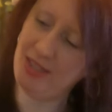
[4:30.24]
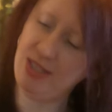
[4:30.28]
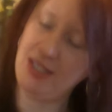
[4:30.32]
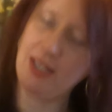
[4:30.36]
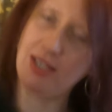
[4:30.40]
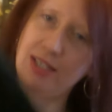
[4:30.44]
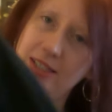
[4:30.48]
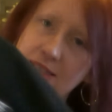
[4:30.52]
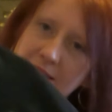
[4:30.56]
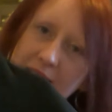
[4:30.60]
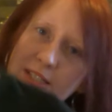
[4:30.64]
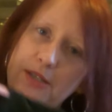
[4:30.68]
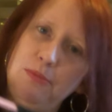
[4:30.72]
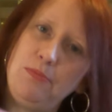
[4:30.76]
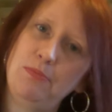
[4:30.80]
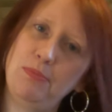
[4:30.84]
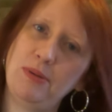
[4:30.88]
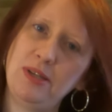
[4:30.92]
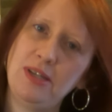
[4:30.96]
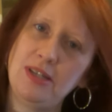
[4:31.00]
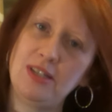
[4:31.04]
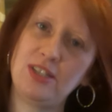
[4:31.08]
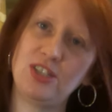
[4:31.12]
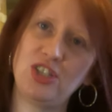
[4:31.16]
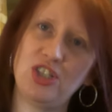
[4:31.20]
is
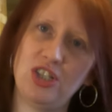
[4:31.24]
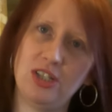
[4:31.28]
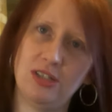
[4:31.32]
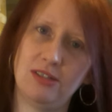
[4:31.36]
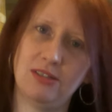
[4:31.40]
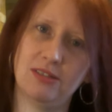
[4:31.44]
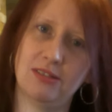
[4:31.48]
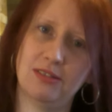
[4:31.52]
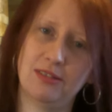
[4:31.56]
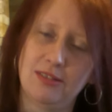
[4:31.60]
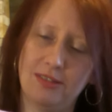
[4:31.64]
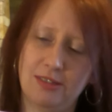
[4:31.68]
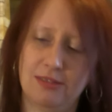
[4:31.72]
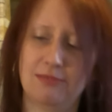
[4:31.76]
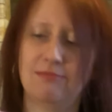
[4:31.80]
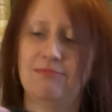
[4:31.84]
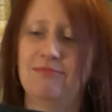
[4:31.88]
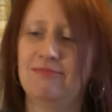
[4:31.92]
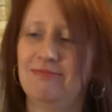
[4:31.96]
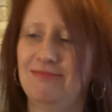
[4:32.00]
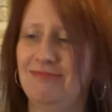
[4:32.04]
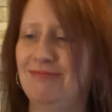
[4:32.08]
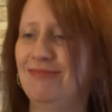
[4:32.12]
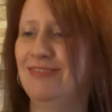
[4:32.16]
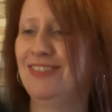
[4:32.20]
keeping it chilled.
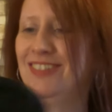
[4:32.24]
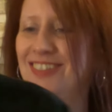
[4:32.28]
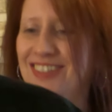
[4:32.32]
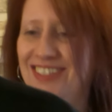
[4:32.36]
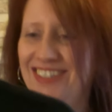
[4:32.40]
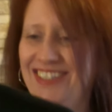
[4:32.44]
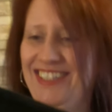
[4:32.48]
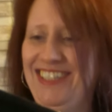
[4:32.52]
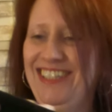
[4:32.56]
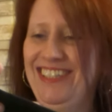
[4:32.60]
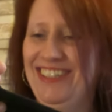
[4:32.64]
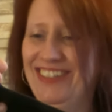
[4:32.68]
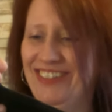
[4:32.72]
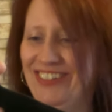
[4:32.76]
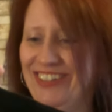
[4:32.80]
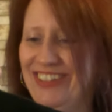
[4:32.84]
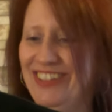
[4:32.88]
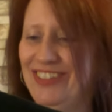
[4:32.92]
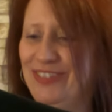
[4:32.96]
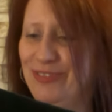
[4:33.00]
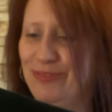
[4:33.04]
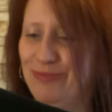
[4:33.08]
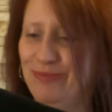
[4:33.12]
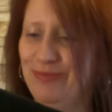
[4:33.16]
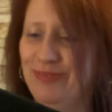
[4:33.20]
He's
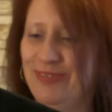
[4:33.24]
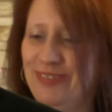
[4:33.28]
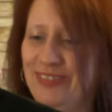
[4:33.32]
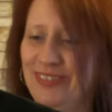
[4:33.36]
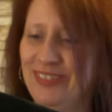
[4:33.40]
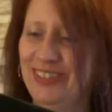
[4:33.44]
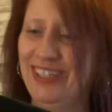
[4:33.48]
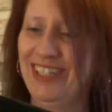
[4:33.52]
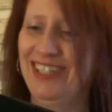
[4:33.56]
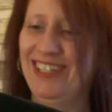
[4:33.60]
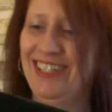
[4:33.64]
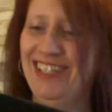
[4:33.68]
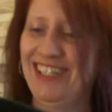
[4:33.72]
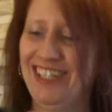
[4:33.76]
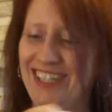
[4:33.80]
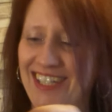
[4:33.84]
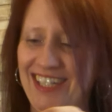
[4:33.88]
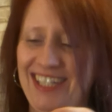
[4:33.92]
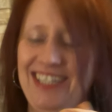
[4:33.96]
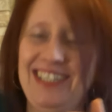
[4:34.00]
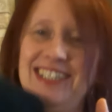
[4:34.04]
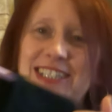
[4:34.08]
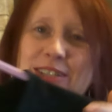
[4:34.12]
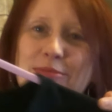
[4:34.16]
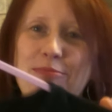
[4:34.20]
awesome.
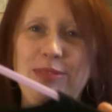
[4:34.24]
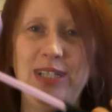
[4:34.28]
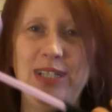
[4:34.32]
It's a